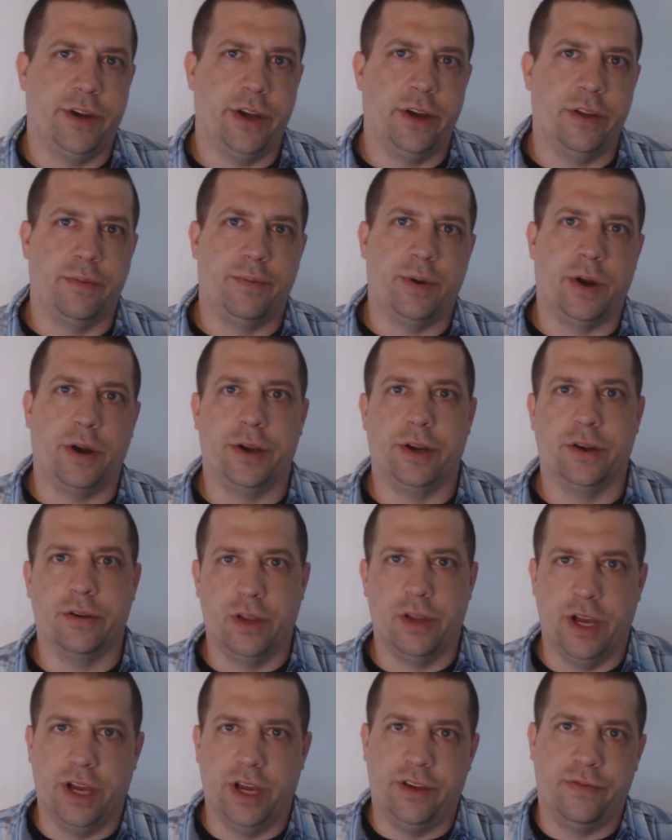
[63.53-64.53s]
every other part of
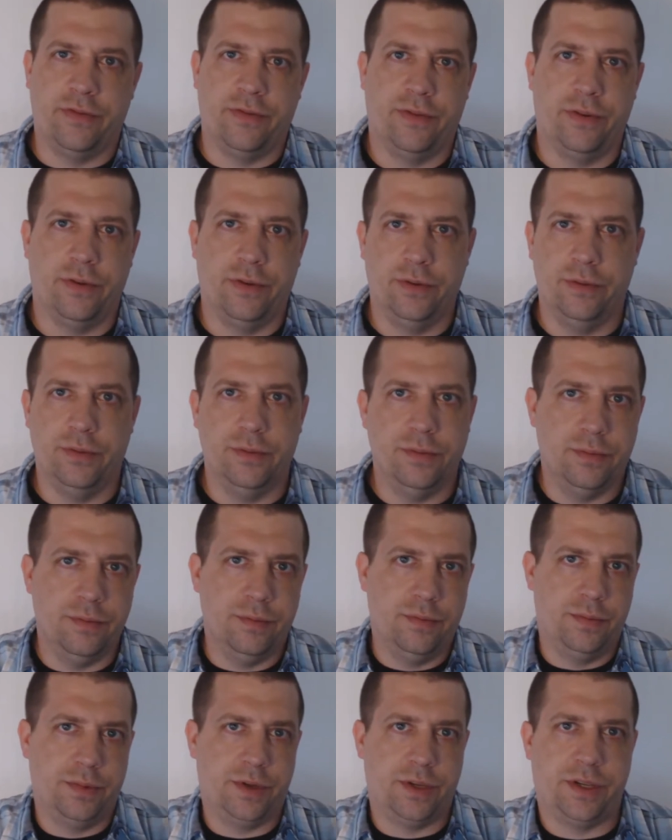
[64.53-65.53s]
your life
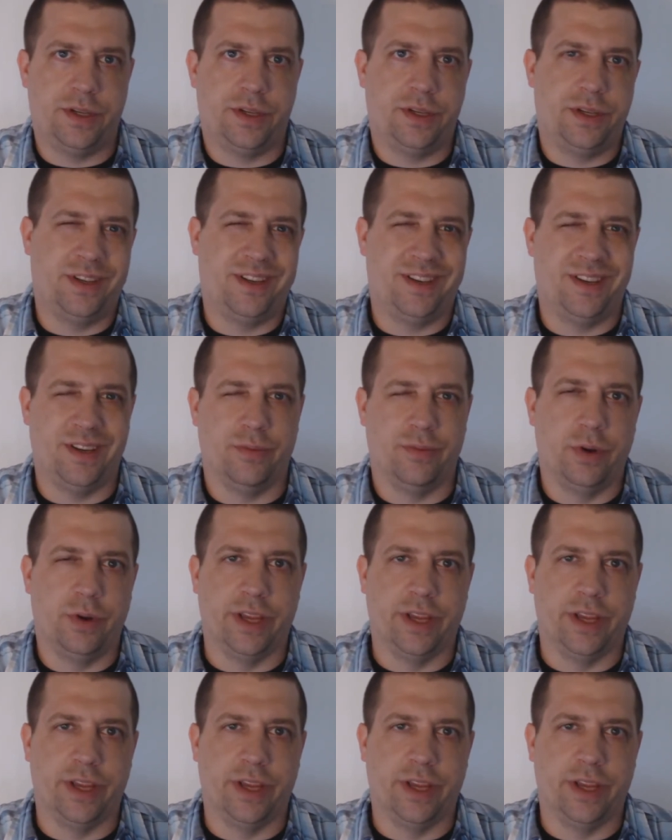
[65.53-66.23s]
to